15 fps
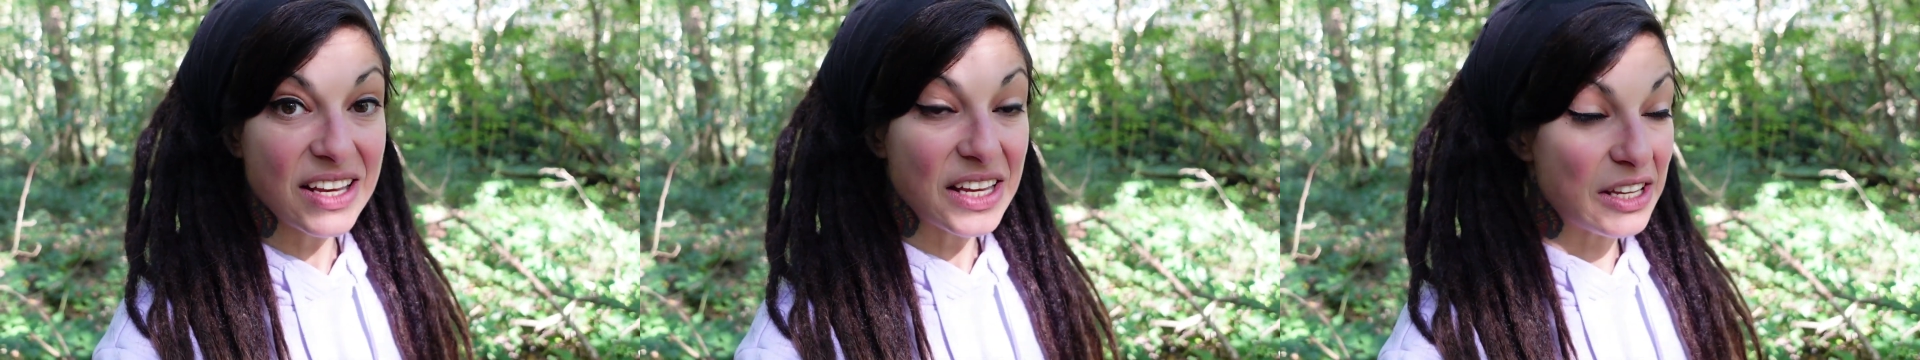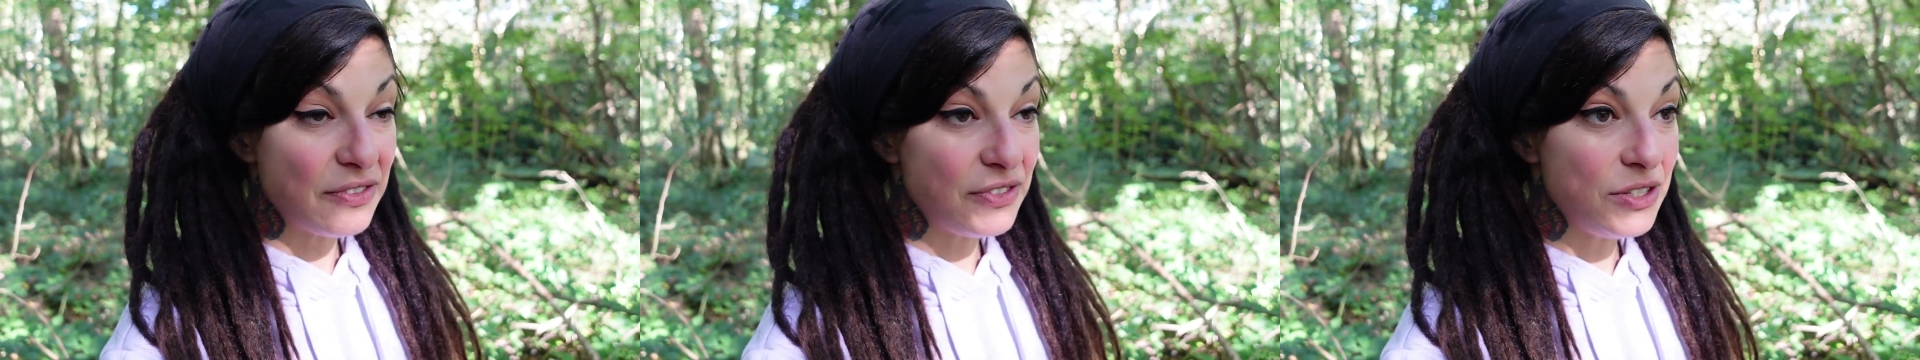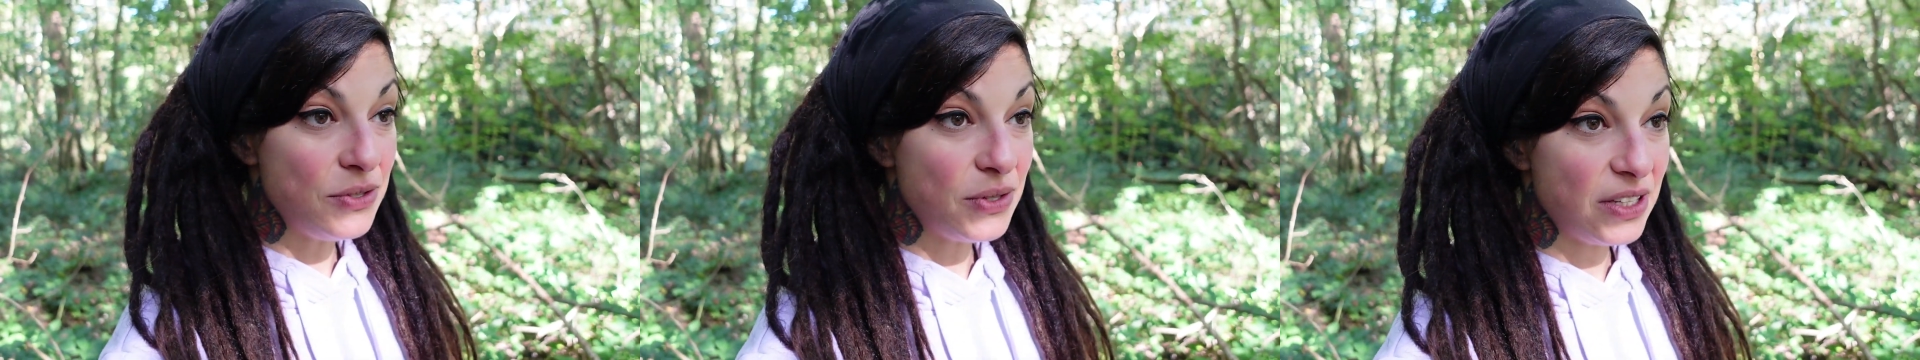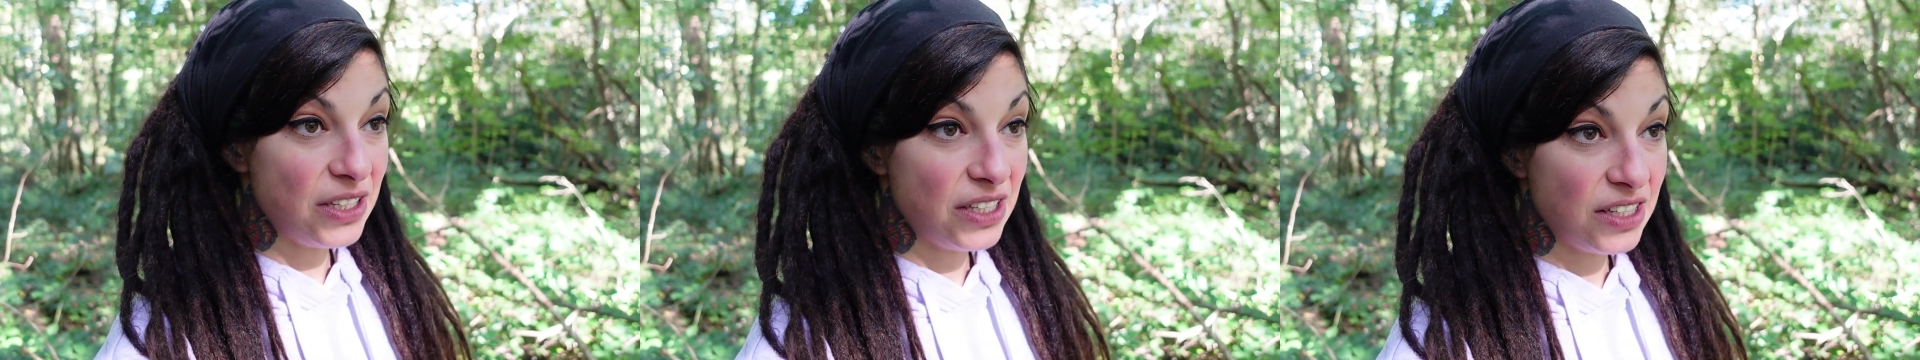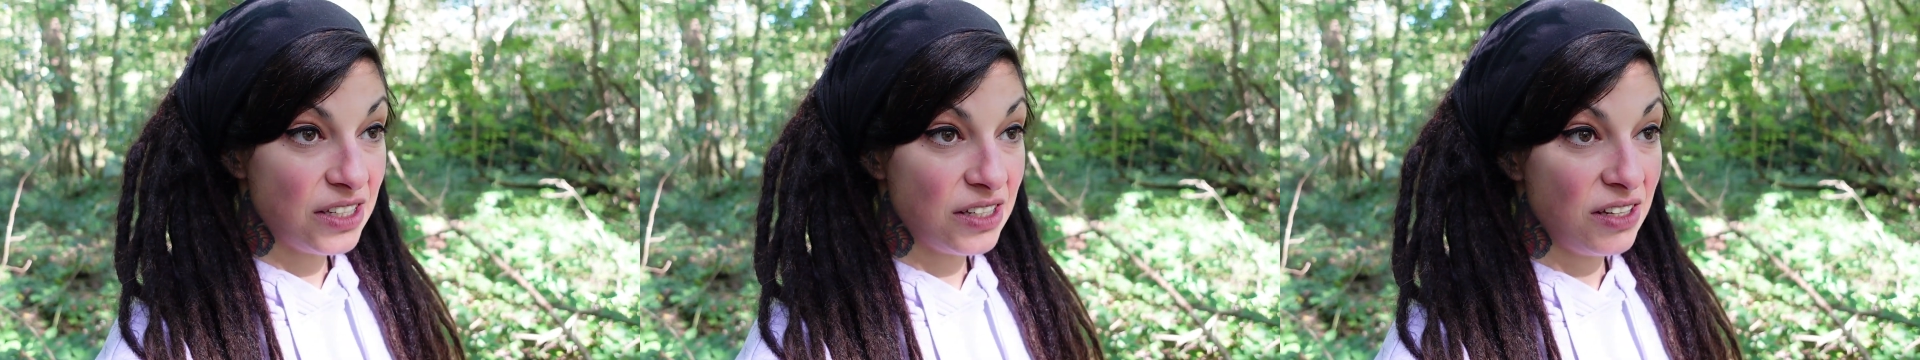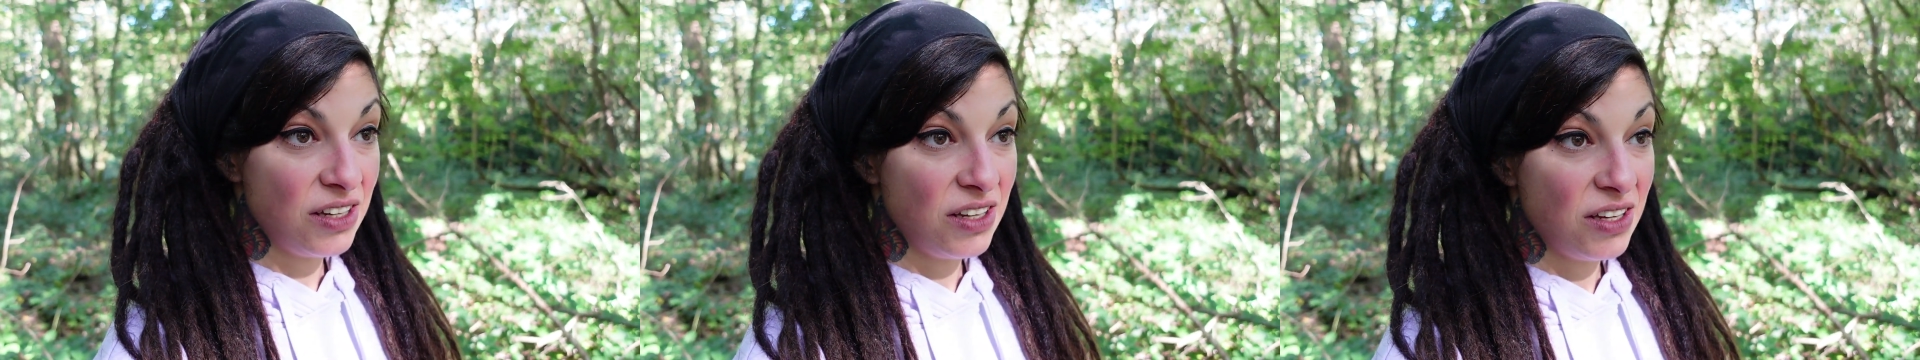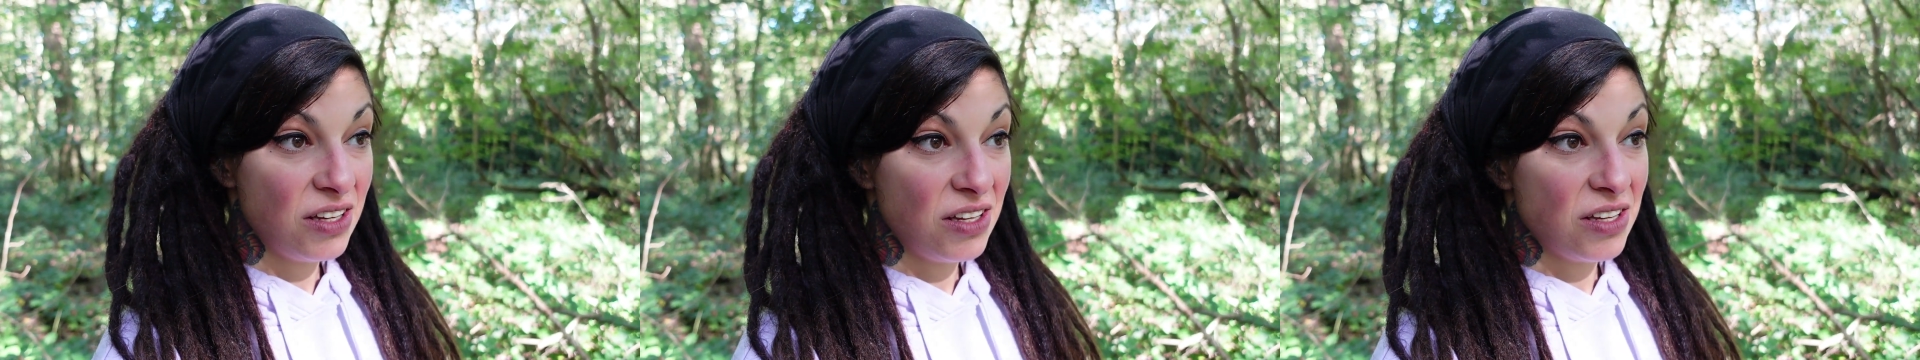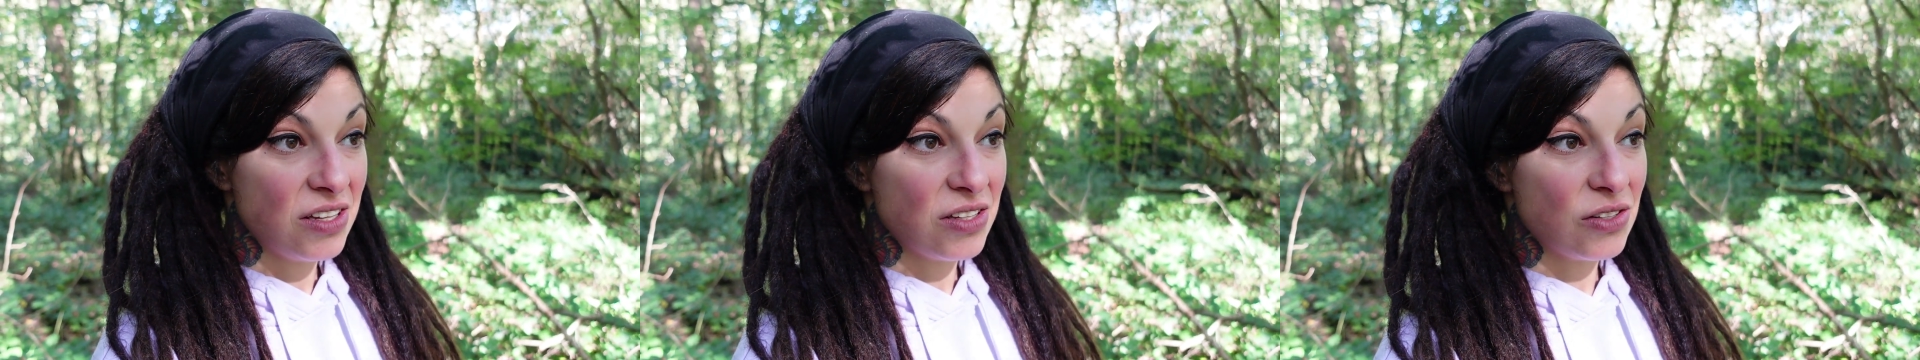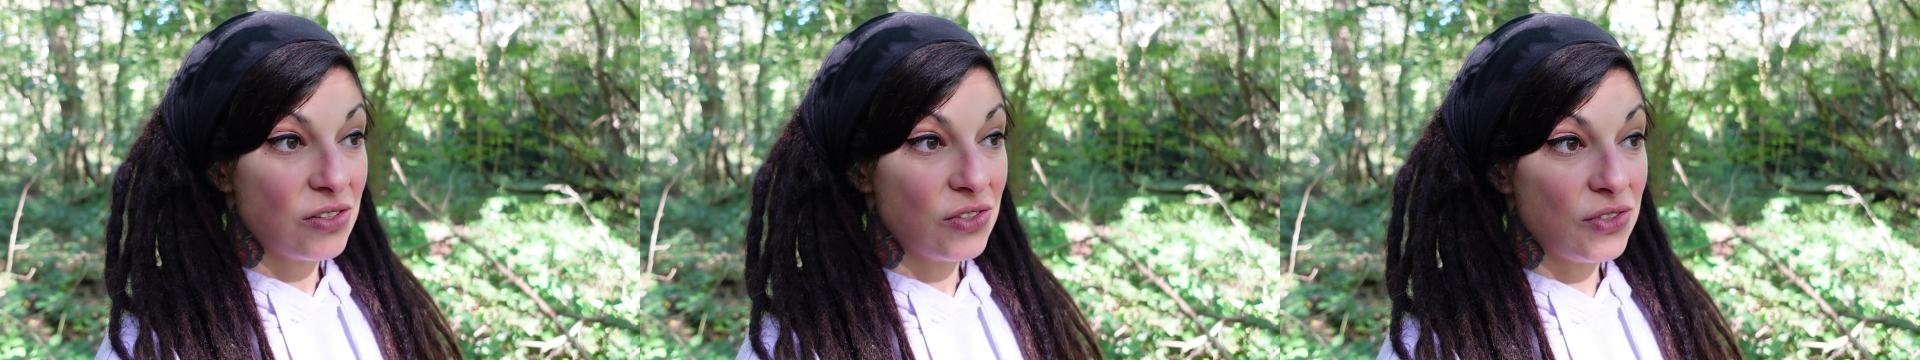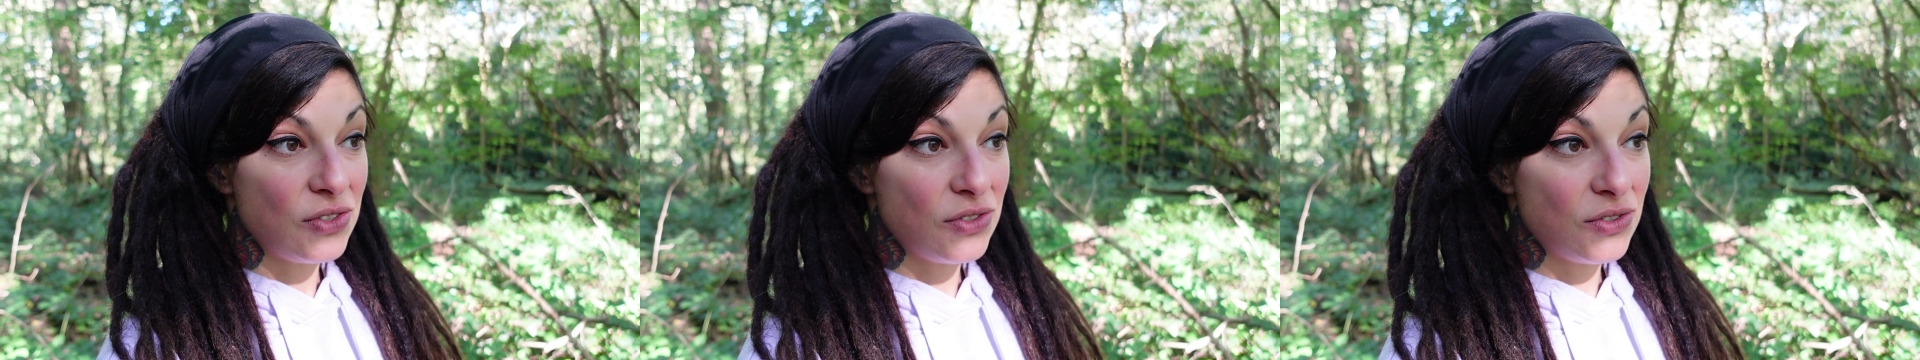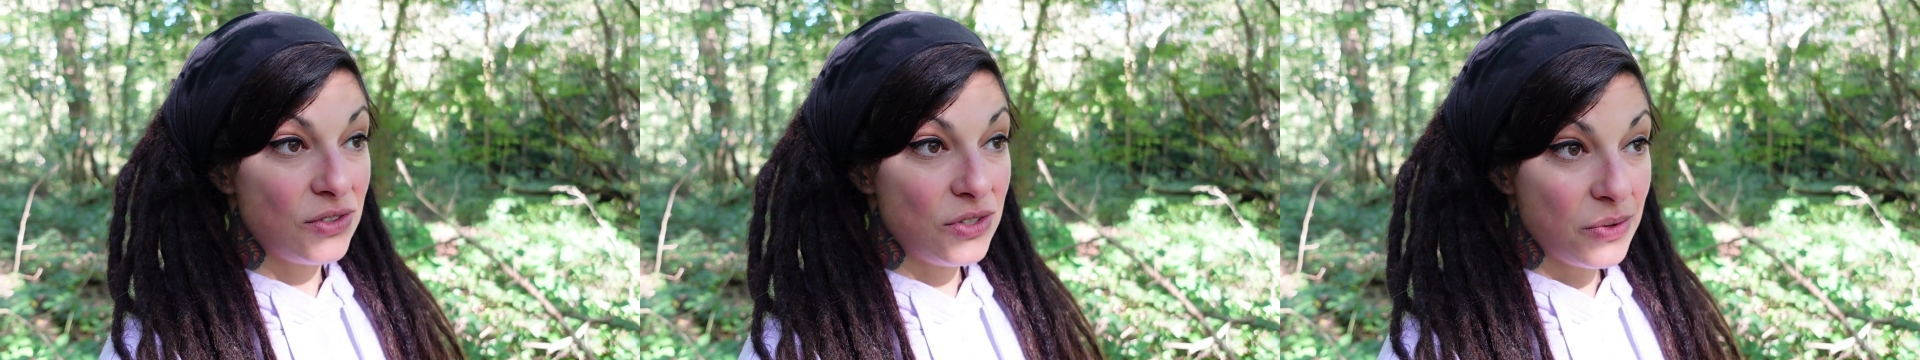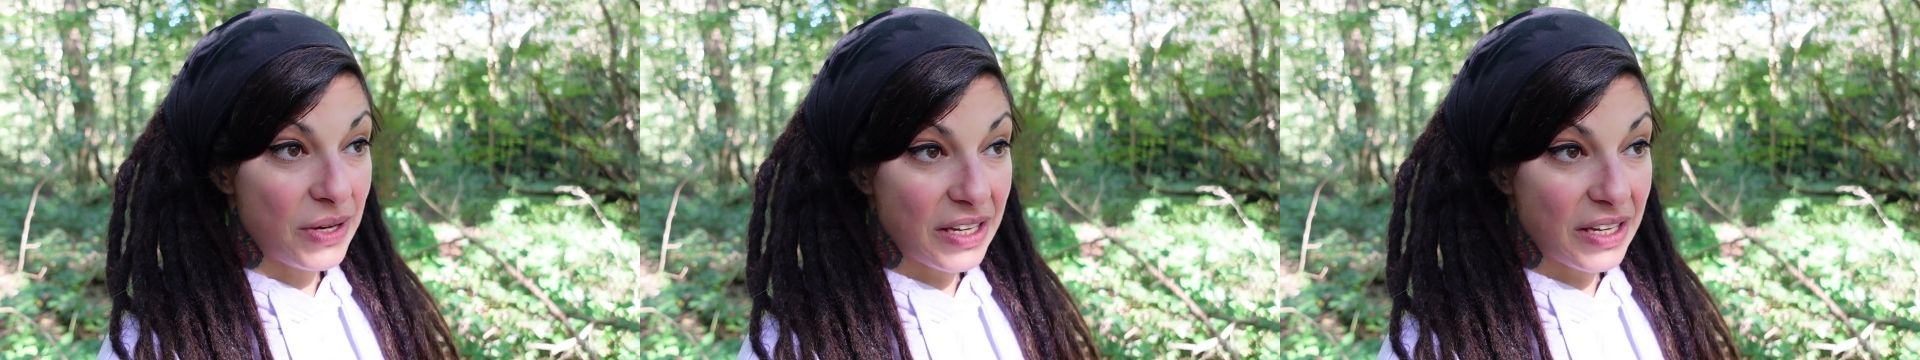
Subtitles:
If you can do